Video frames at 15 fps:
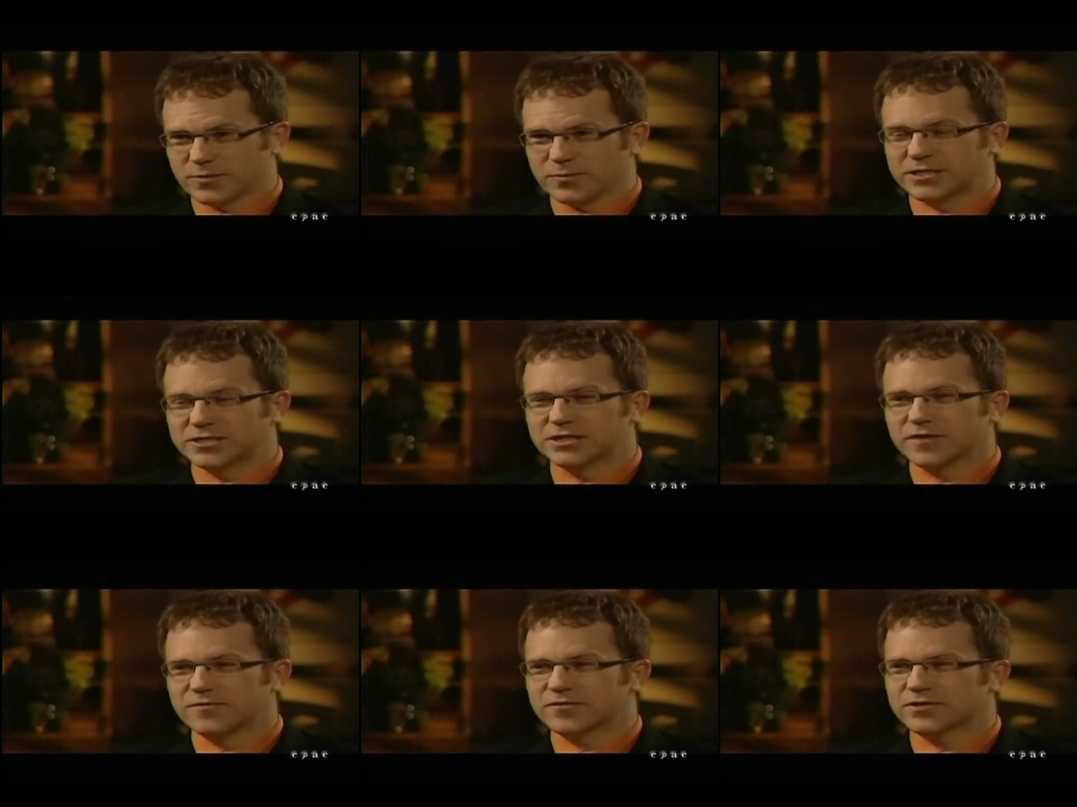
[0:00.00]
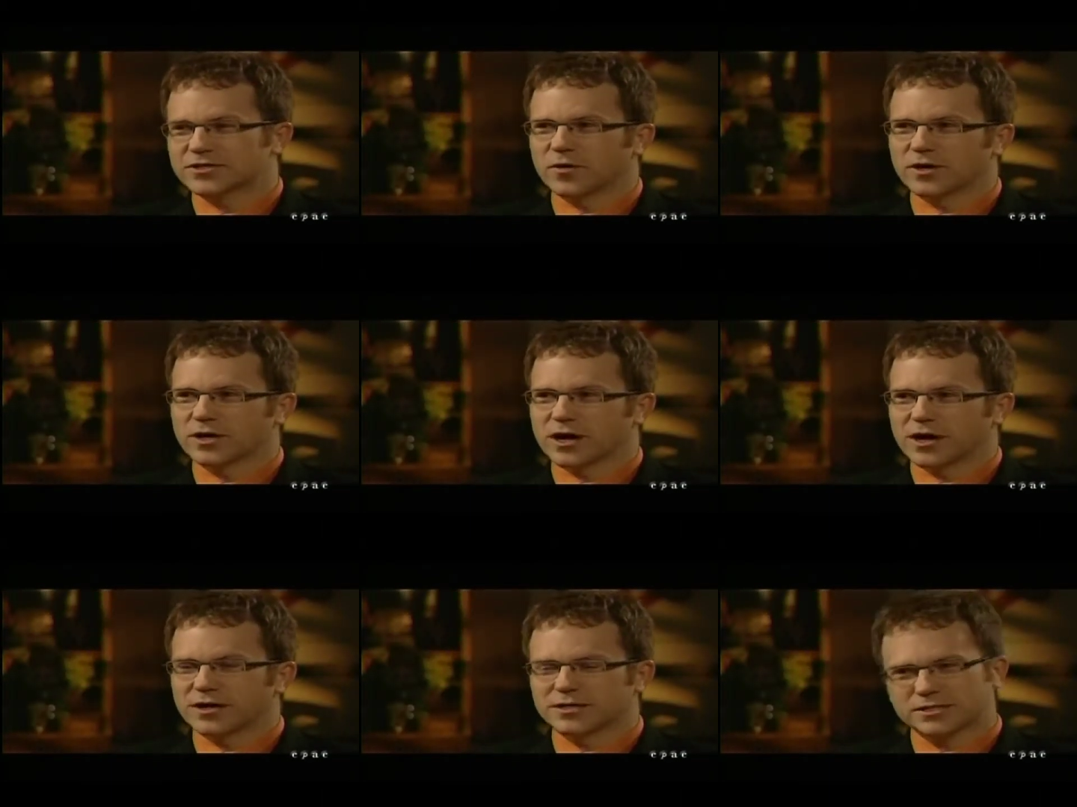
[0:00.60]
the big stuff is
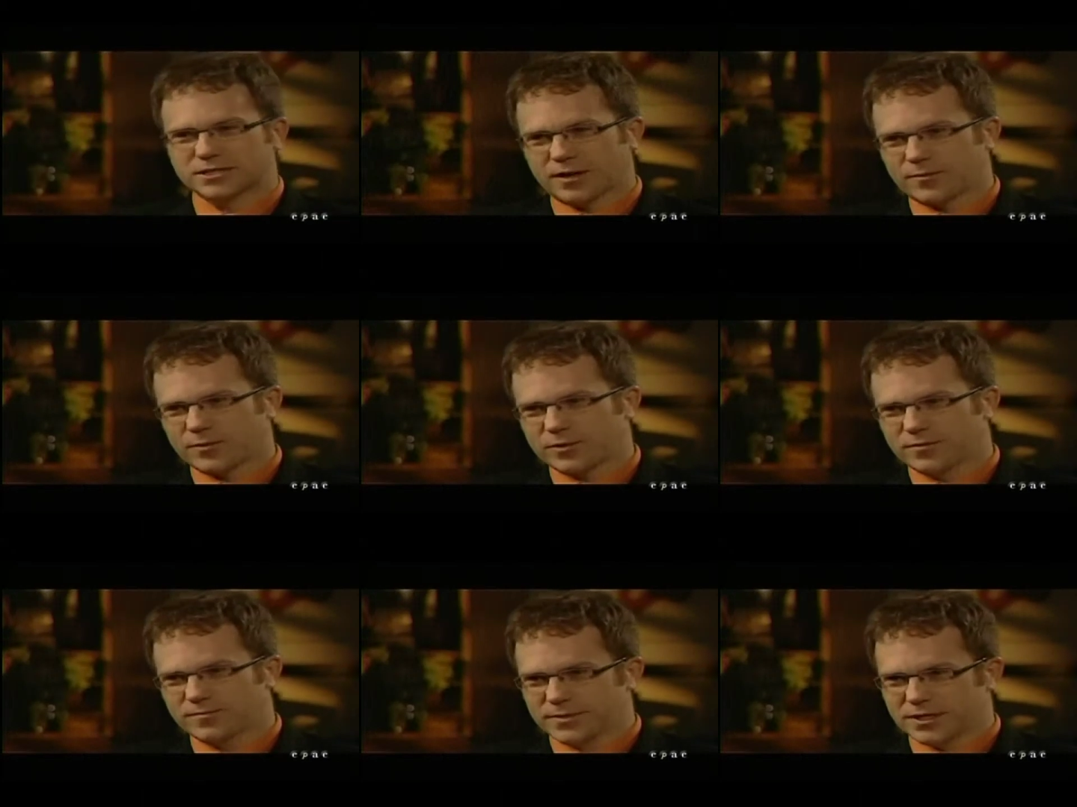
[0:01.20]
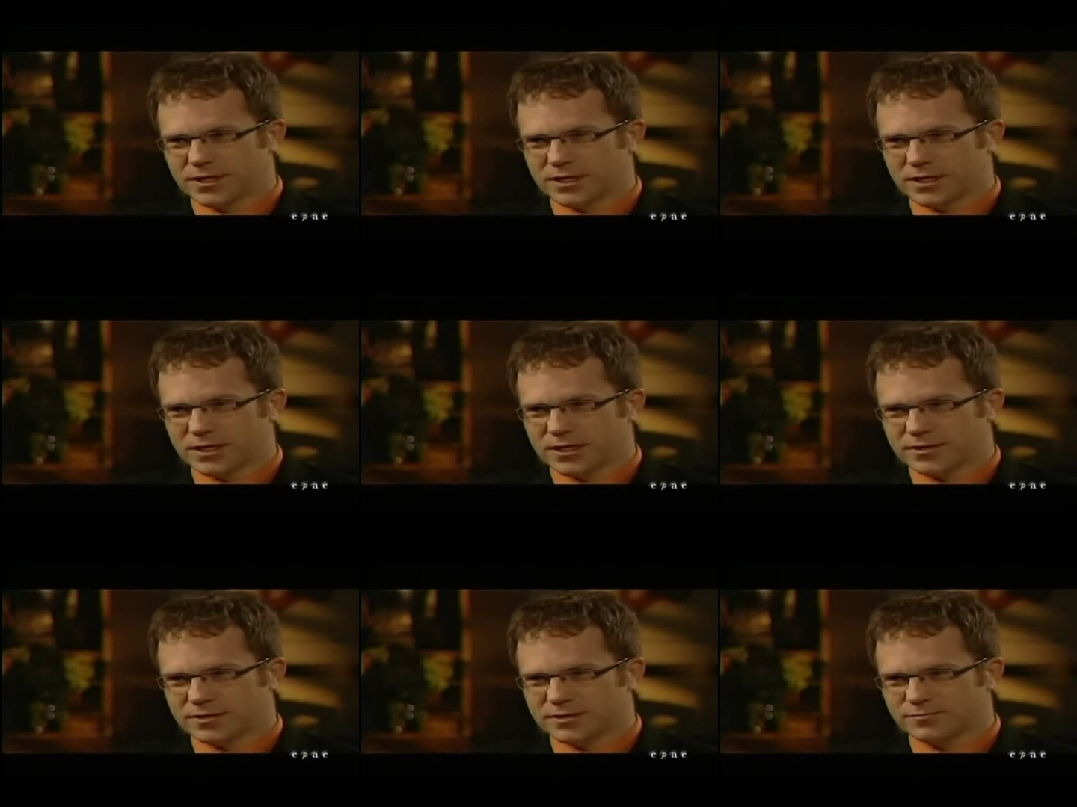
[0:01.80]
going on this summer
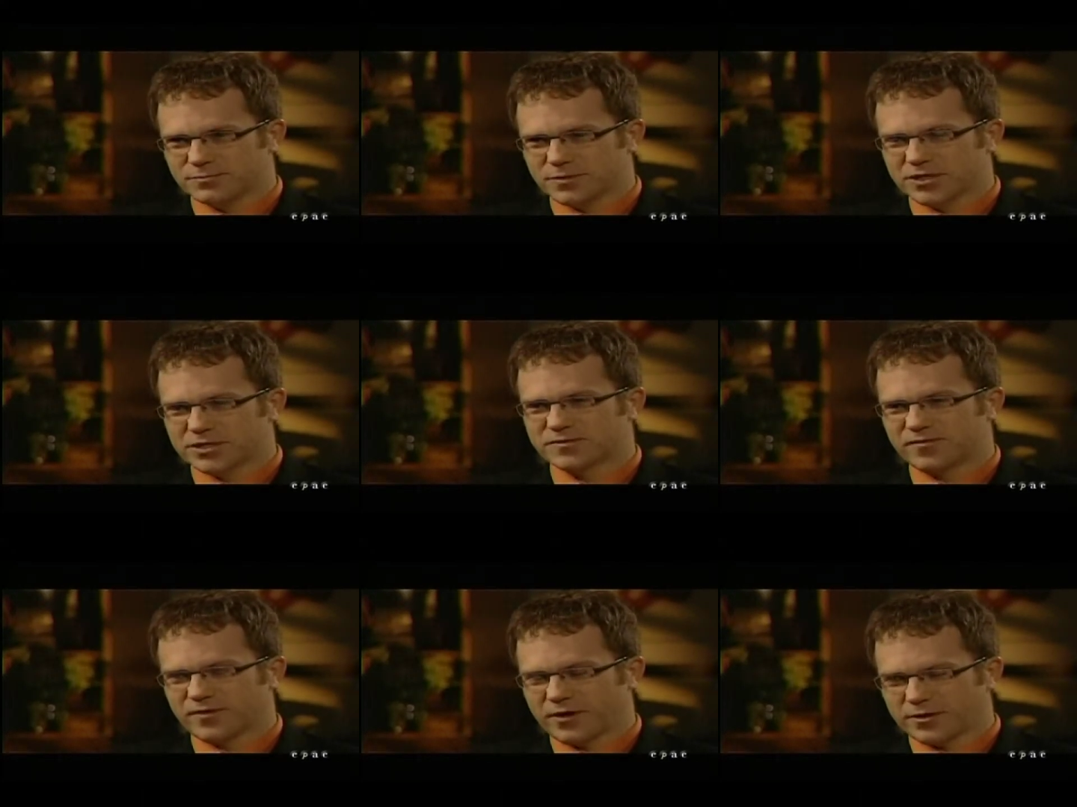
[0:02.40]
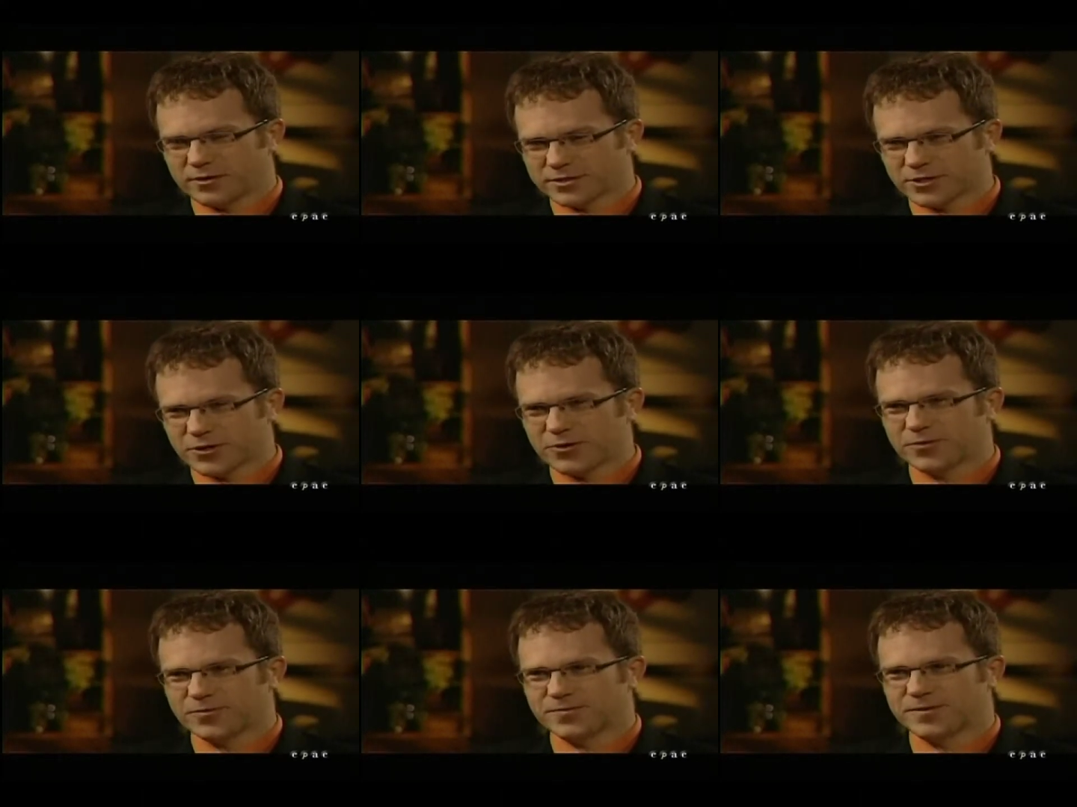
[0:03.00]
in Bishops Falls.
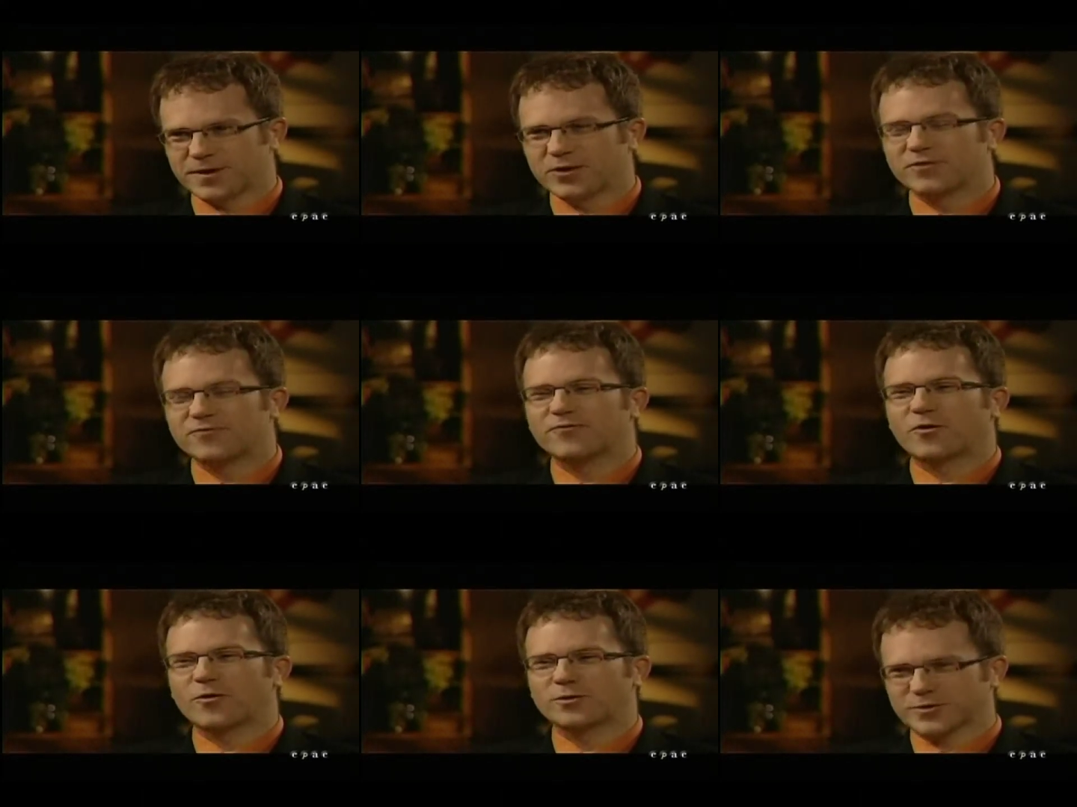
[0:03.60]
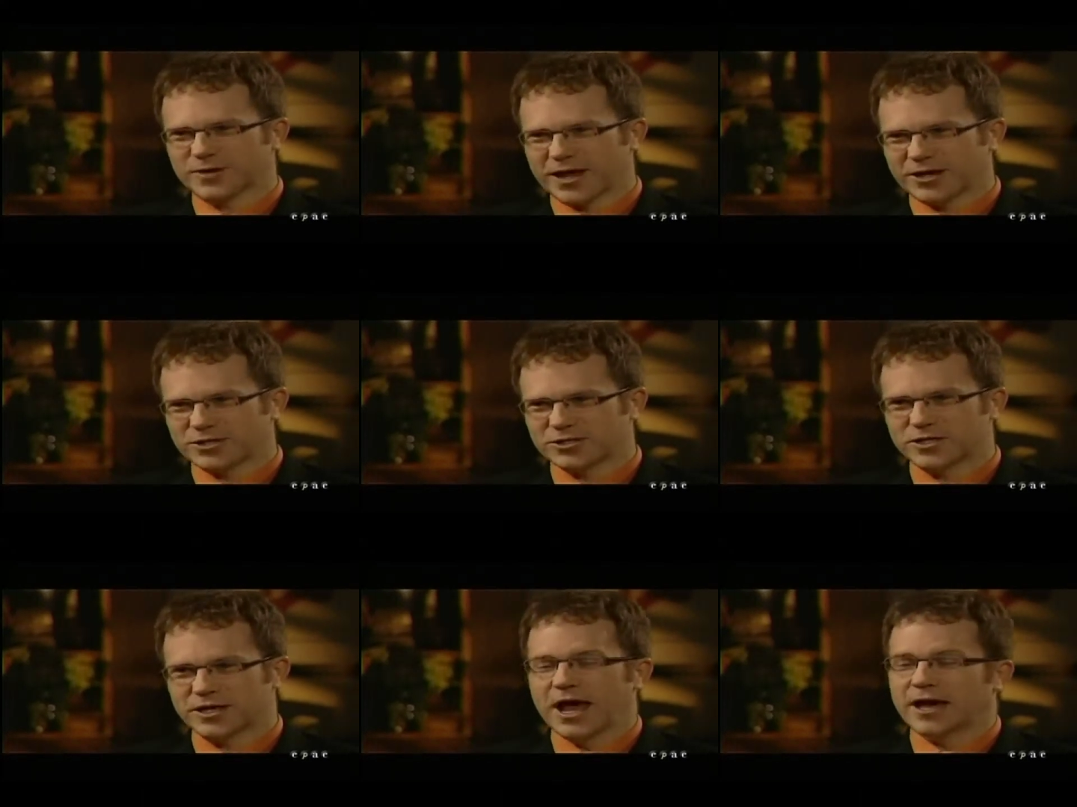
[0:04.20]
So I'm looking forward to it,
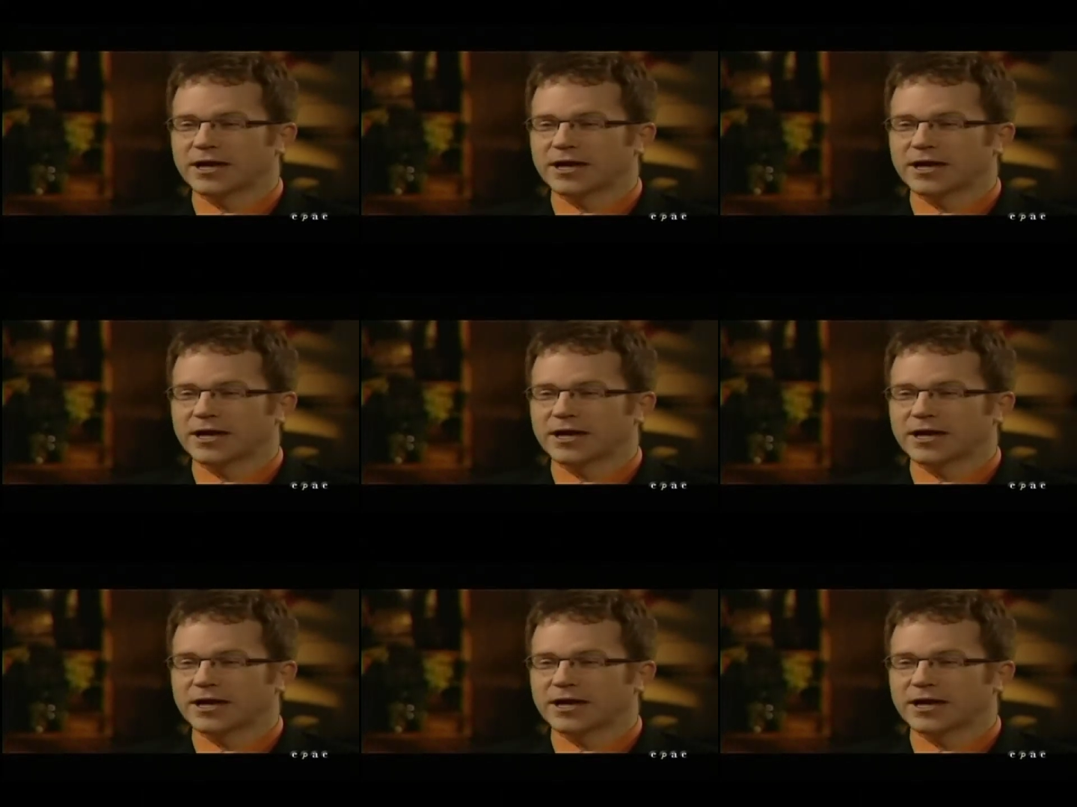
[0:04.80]
actually.